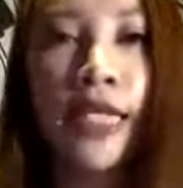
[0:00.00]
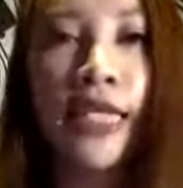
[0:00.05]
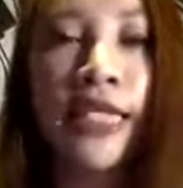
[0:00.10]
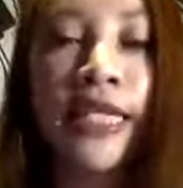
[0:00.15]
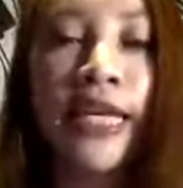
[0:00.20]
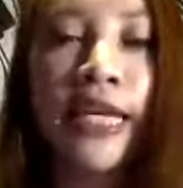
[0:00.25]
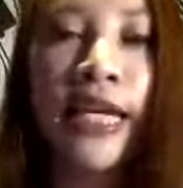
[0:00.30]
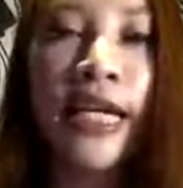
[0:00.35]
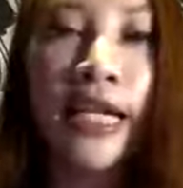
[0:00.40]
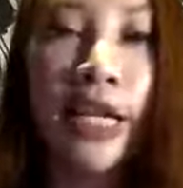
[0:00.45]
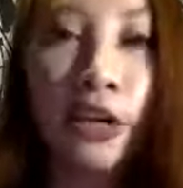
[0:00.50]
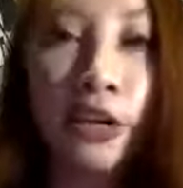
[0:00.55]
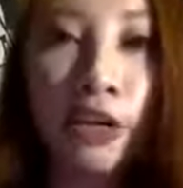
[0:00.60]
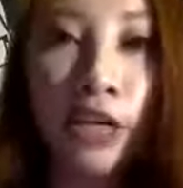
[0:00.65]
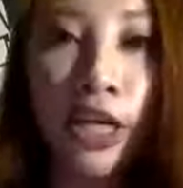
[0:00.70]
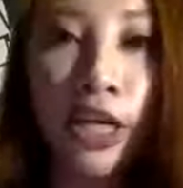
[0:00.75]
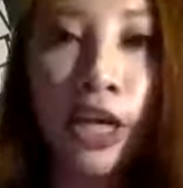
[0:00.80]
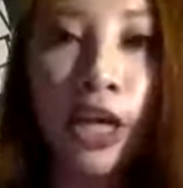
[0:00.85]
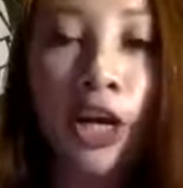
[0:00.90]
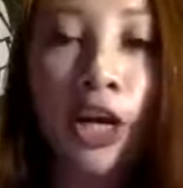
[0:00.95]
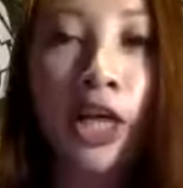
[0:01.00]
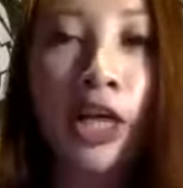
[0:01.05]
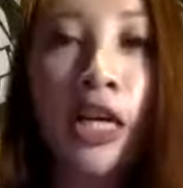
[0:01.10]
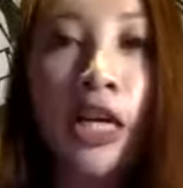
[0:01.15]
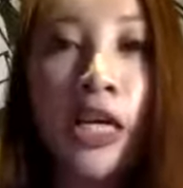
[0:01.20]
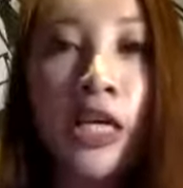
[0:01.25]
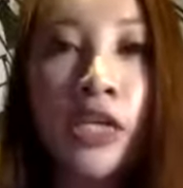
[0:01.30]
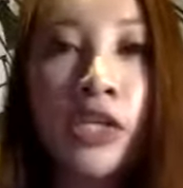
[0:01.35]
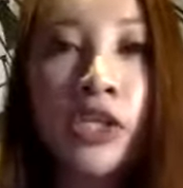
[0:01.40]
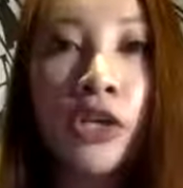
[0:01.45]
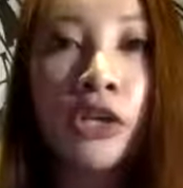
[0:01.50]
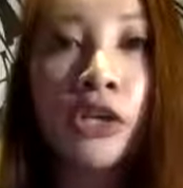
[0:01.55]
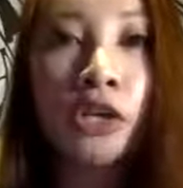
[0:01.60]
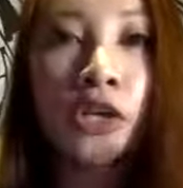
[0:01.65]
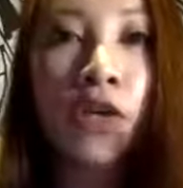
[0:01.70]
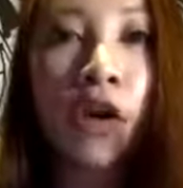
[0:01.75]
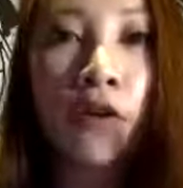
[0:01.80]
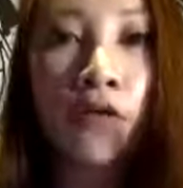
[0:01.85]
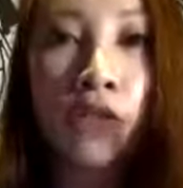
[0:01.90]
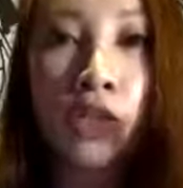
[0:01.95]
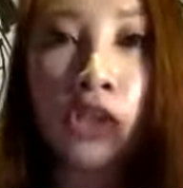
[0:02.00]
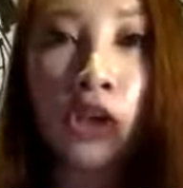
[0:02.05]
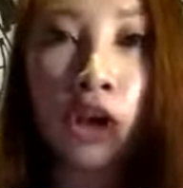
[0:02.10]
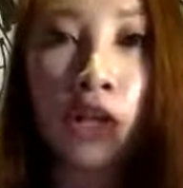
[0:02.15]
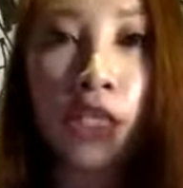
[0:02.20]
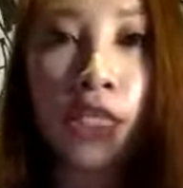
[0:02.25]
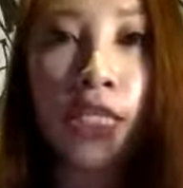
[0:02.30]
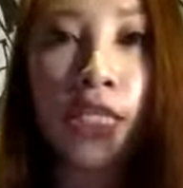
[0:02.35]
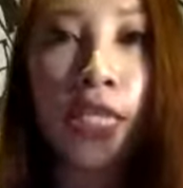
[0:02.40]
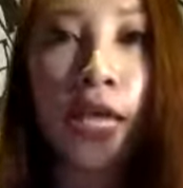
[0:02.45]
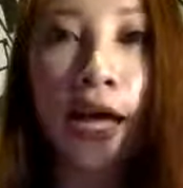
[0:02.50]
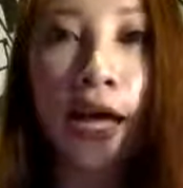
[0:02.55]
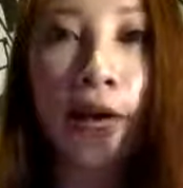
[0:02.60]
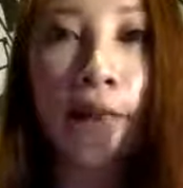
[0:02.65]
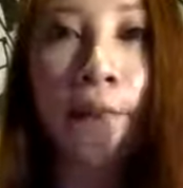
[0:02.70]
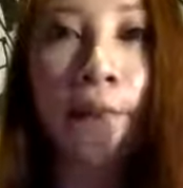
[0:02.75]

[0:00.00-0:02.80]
see clearly here. So two of swords uh,